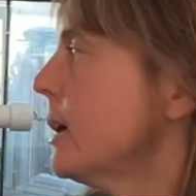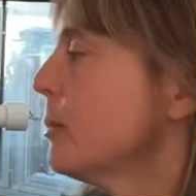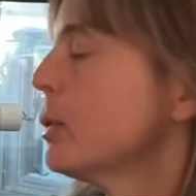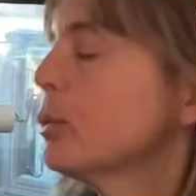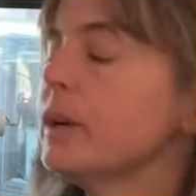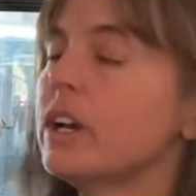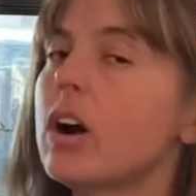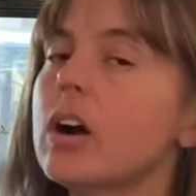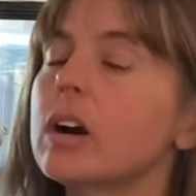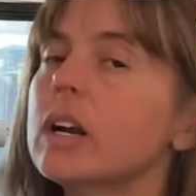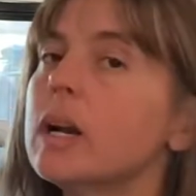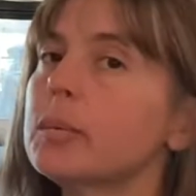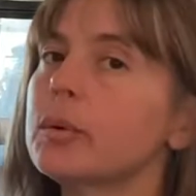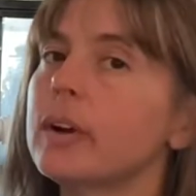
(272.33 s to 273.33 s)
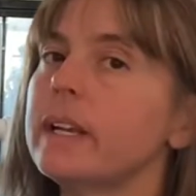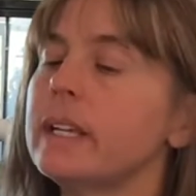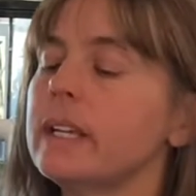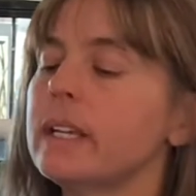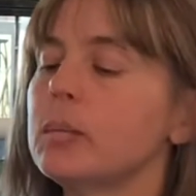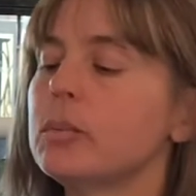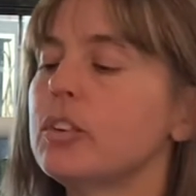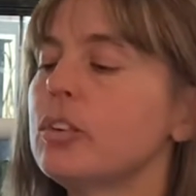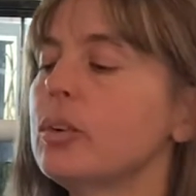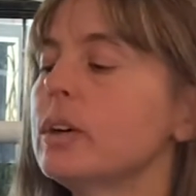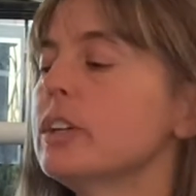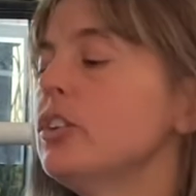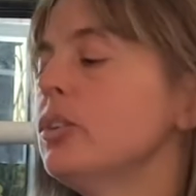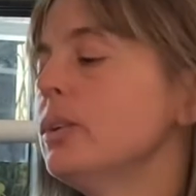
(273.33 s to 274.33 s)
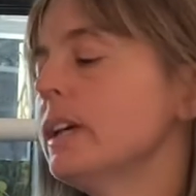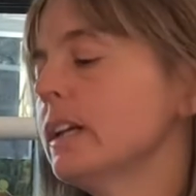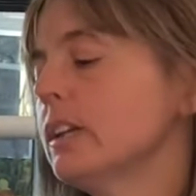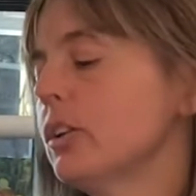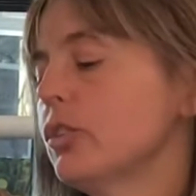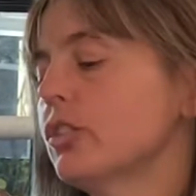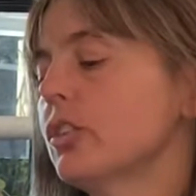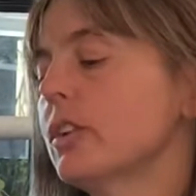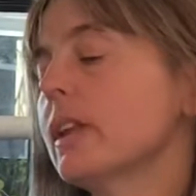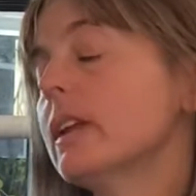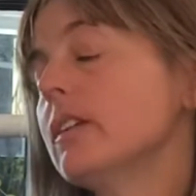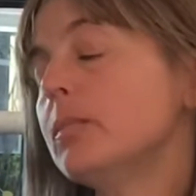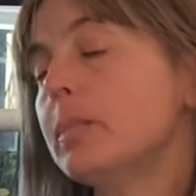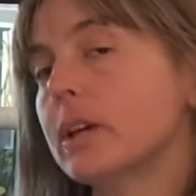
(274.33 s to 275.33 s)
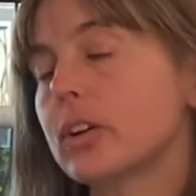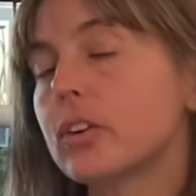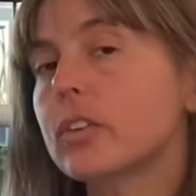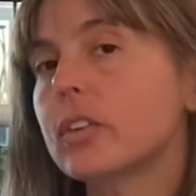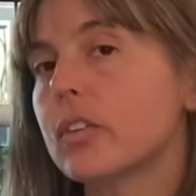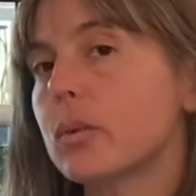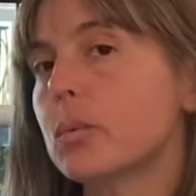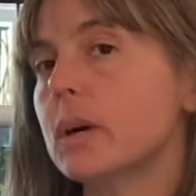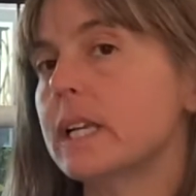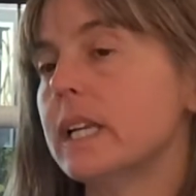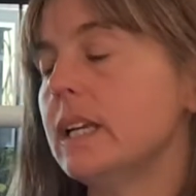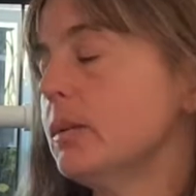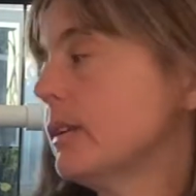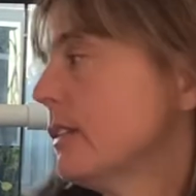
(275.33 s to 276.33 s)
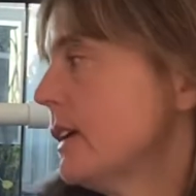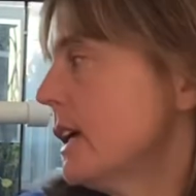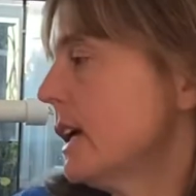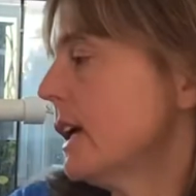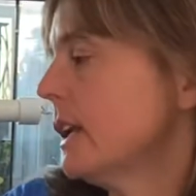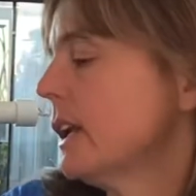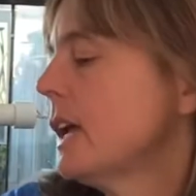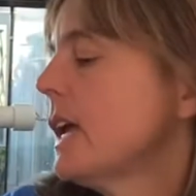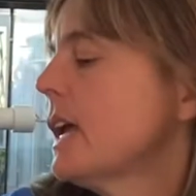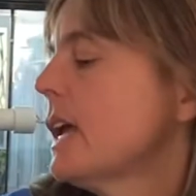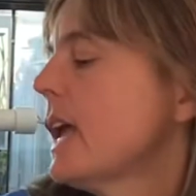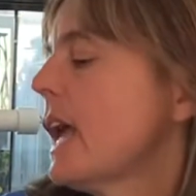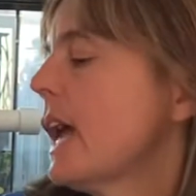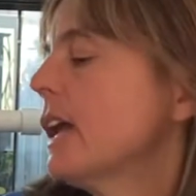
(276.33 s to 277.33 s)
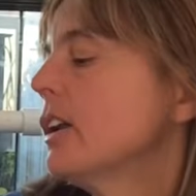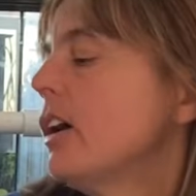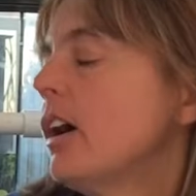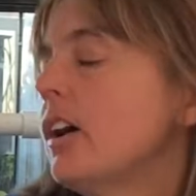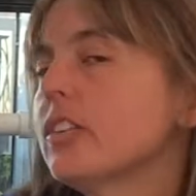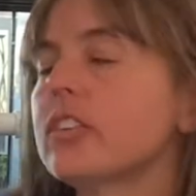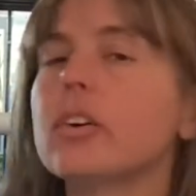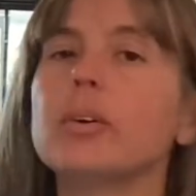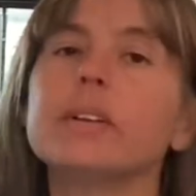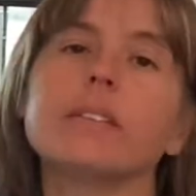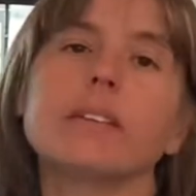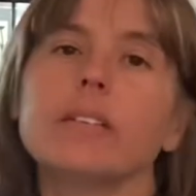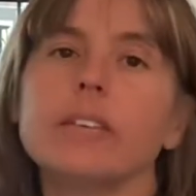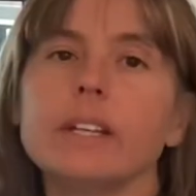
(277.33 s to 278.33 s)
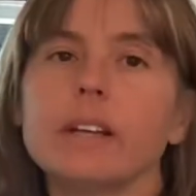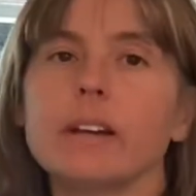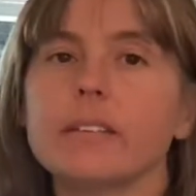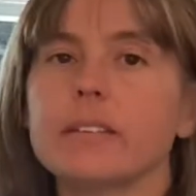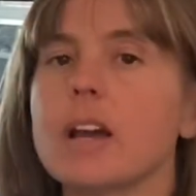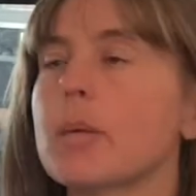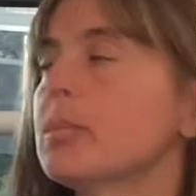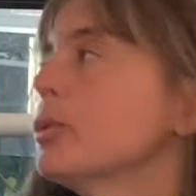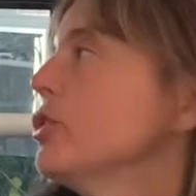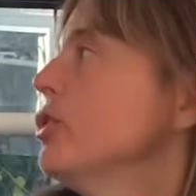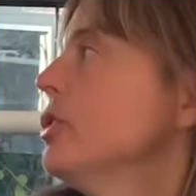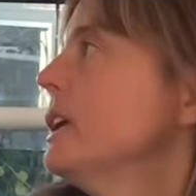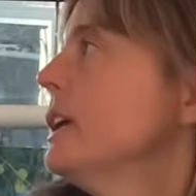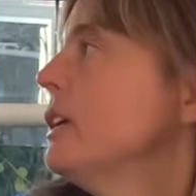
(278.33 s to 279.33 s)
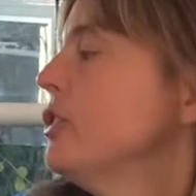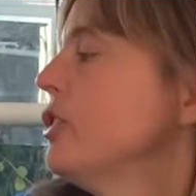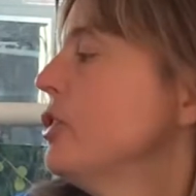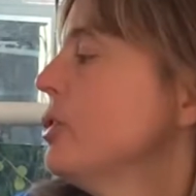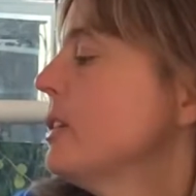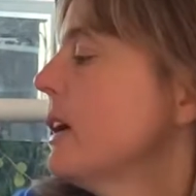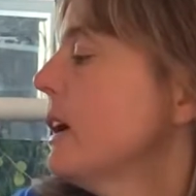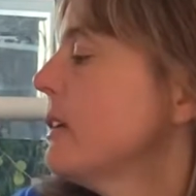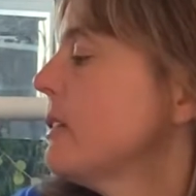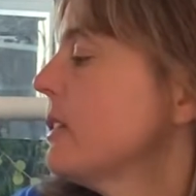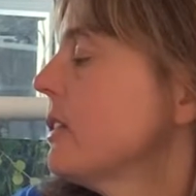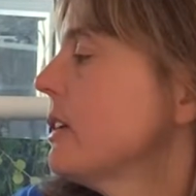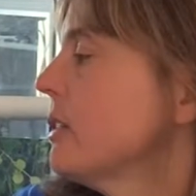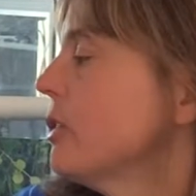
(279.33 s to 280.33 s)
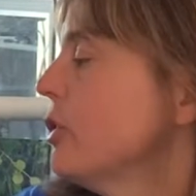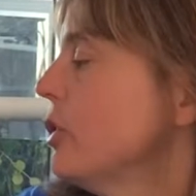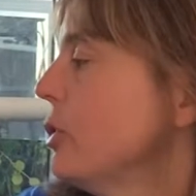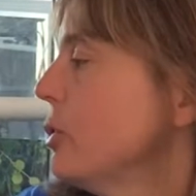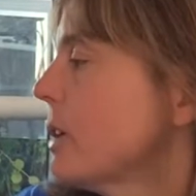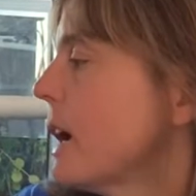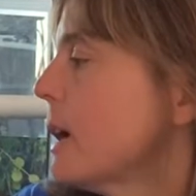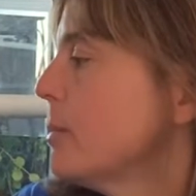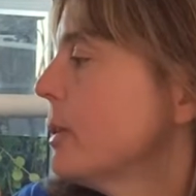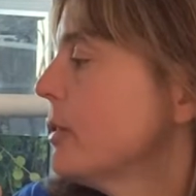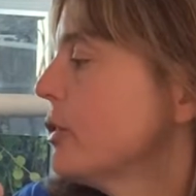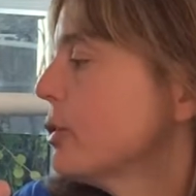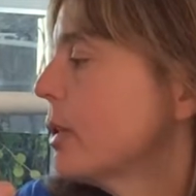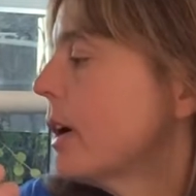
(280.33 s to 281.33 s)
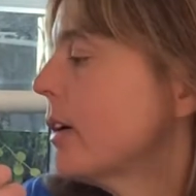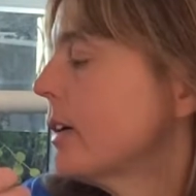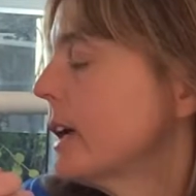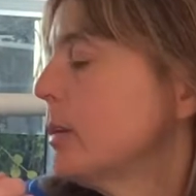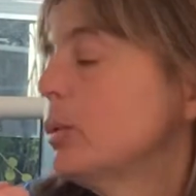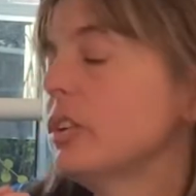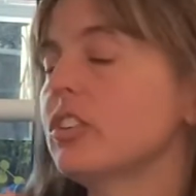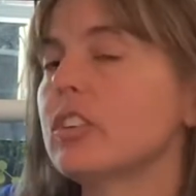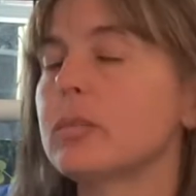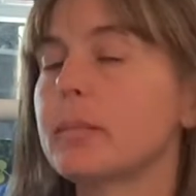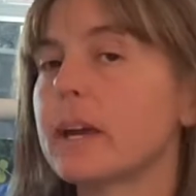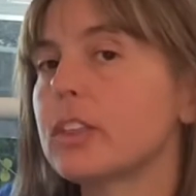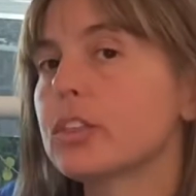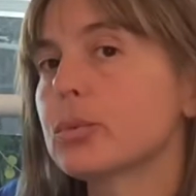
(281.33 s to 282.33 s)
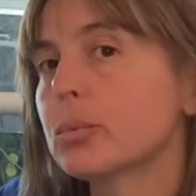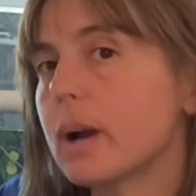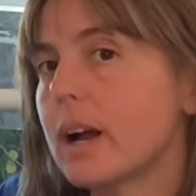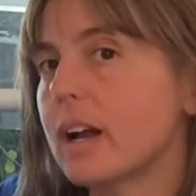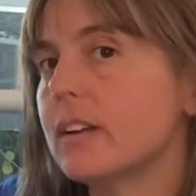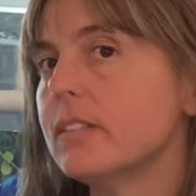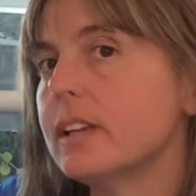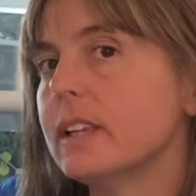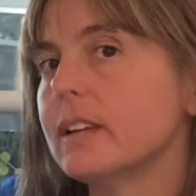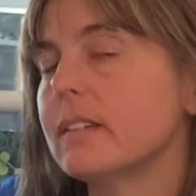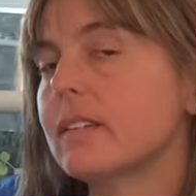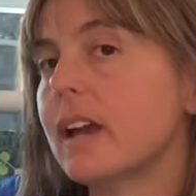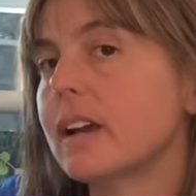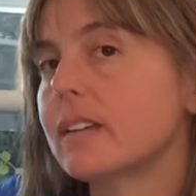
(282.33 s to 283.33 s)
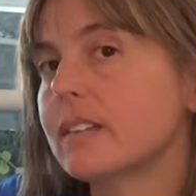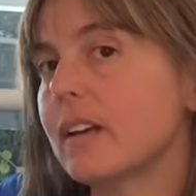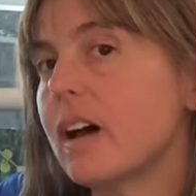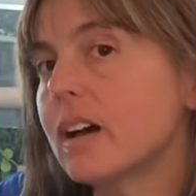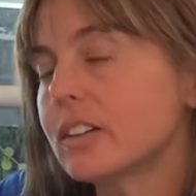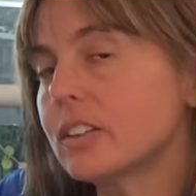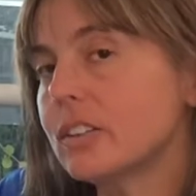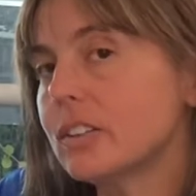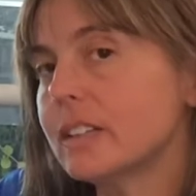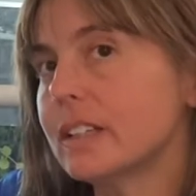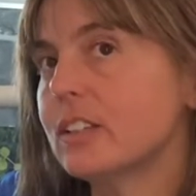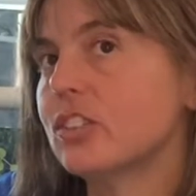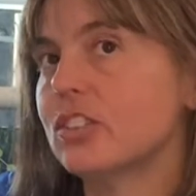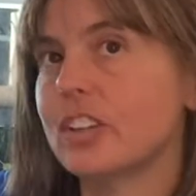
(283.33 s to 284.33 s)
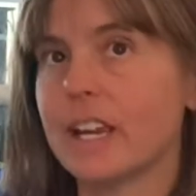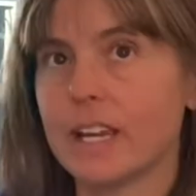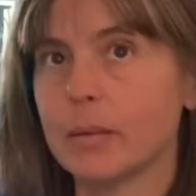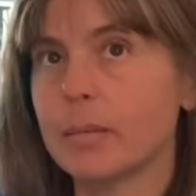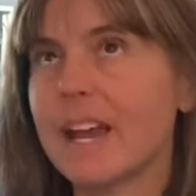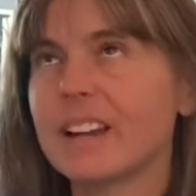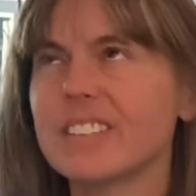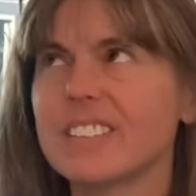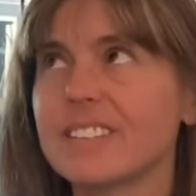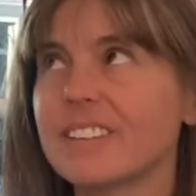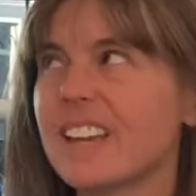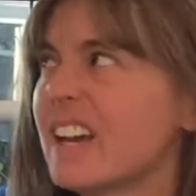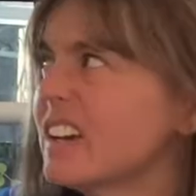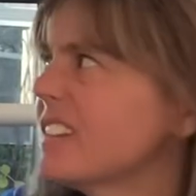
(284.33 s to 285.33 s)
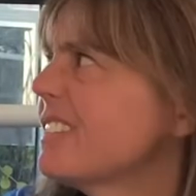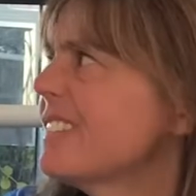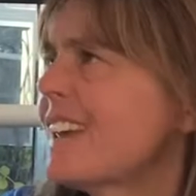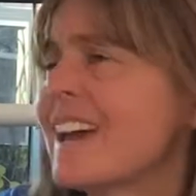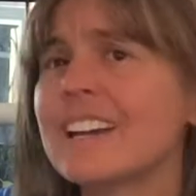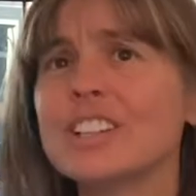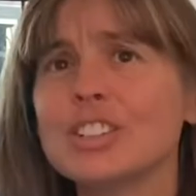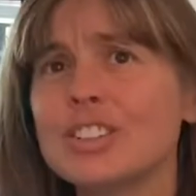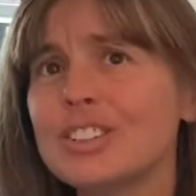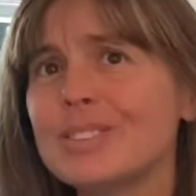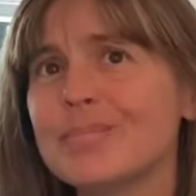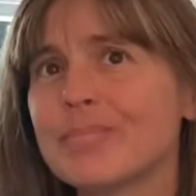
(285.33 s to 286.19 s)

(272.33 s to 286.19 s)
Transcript: or we are upgrading him to a new enclosure that is bigger than the one he was in, and also it's giving us an opportunity to test this new type of terrarium, which is by Thrive, and it's hexagonal in shape. Hexagonal?